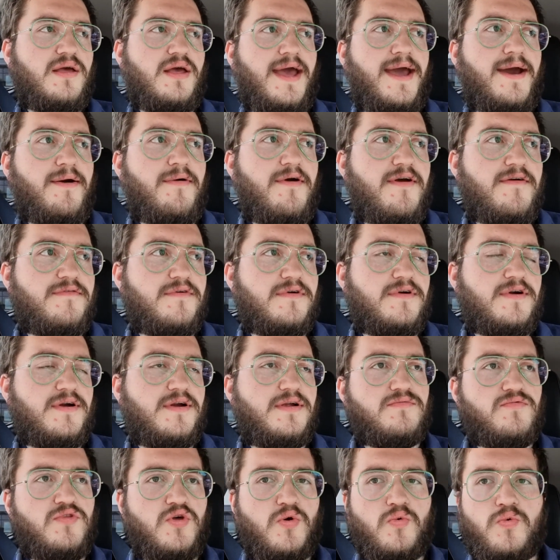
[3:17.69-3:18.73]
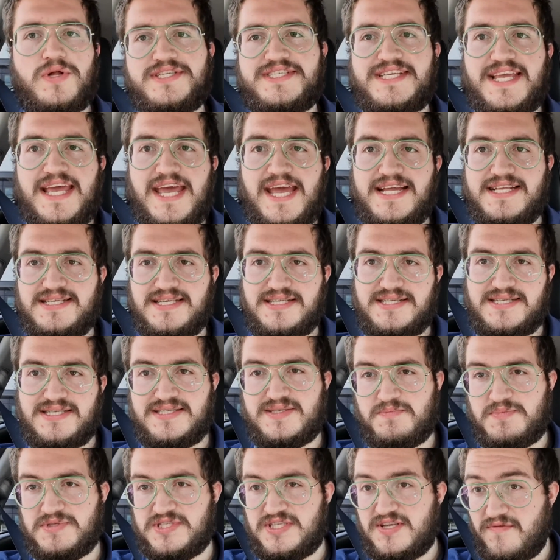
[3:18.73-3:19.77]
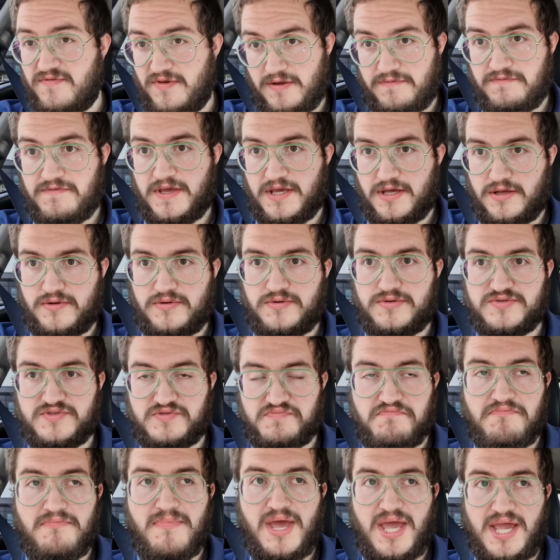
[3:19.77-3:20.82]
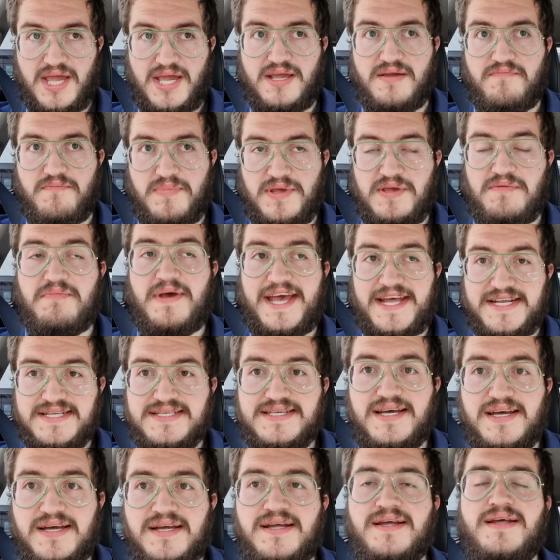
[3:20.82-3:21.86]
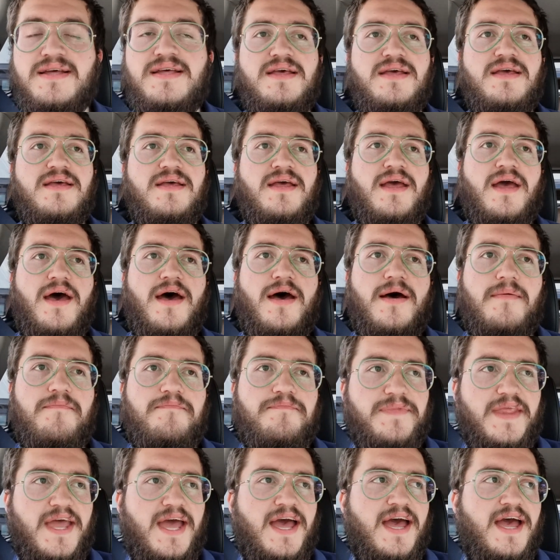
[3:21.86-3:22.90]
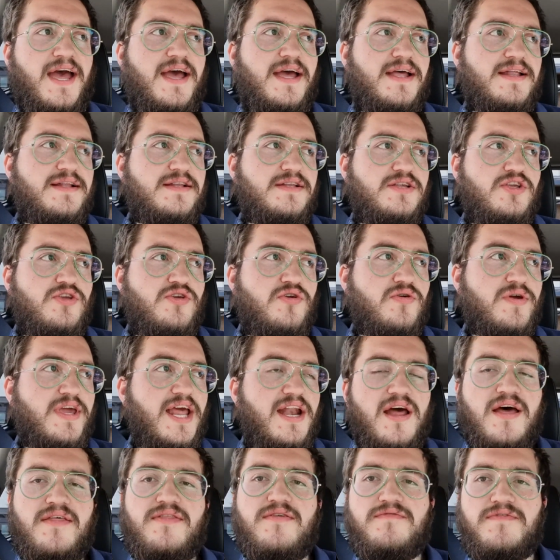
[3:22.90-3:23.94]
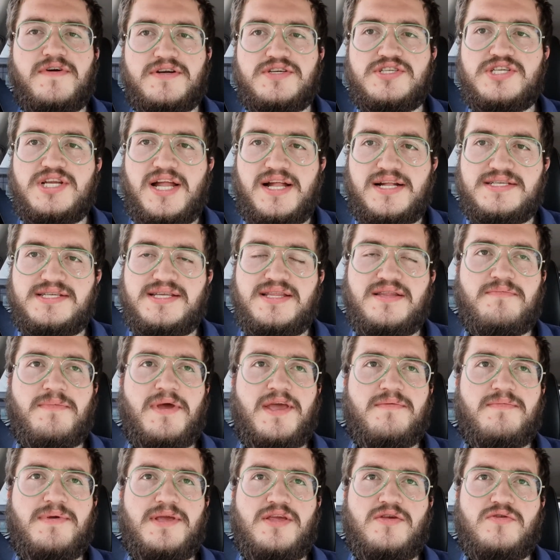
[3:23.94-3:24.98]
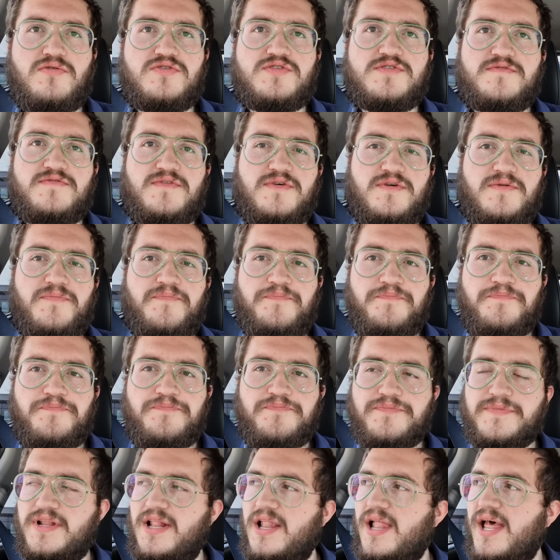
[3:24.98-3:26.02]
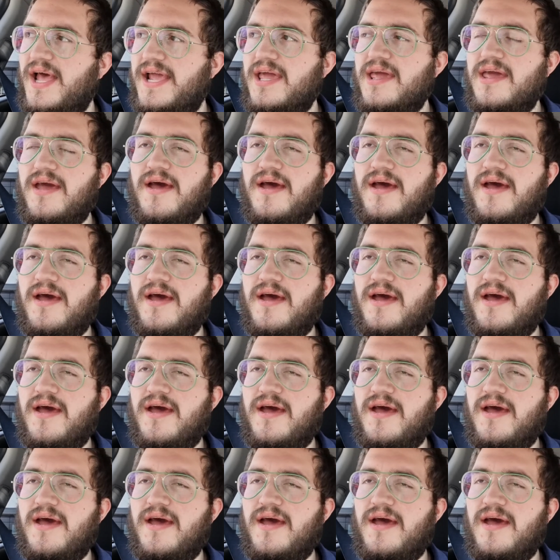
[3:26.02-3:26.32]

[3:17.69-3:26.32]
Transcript: However, the ones catered to specific vehicles may be better, and you get other functionality that may be useful, like